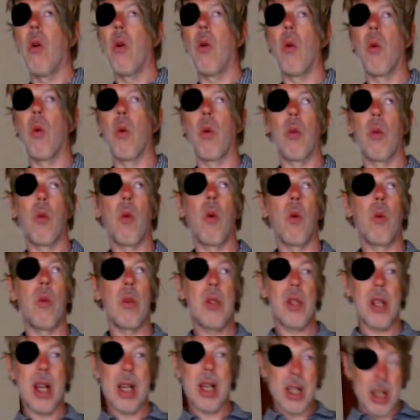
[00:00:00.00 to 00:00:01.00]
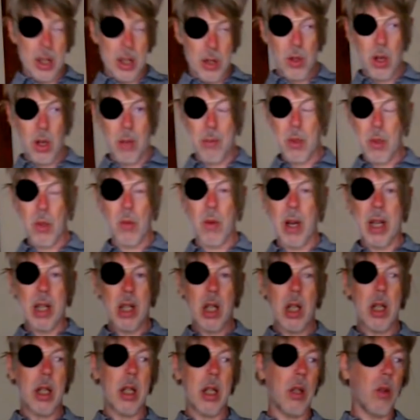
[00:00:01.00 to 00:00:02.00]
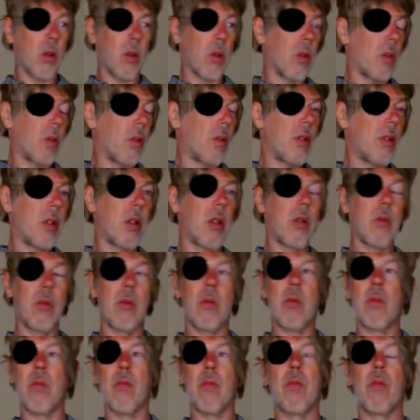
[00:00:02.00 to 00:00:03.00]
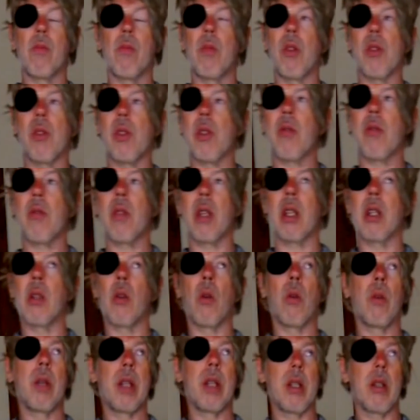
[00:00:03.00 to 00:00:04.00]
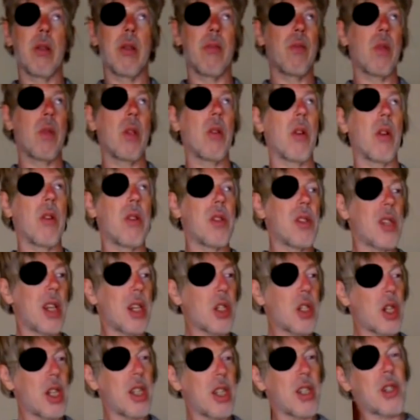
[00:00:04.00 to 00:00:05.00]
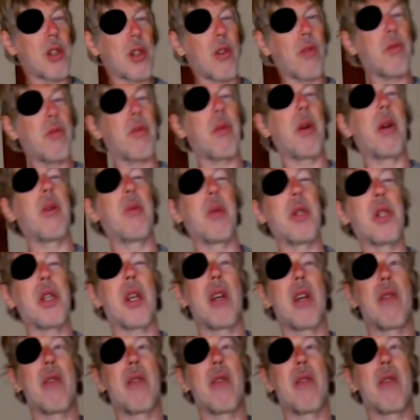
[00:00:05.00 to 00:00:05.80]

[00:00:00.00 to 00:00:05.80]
Or attacking Trump directly, or you know, just ignoring. You know, there's actually software which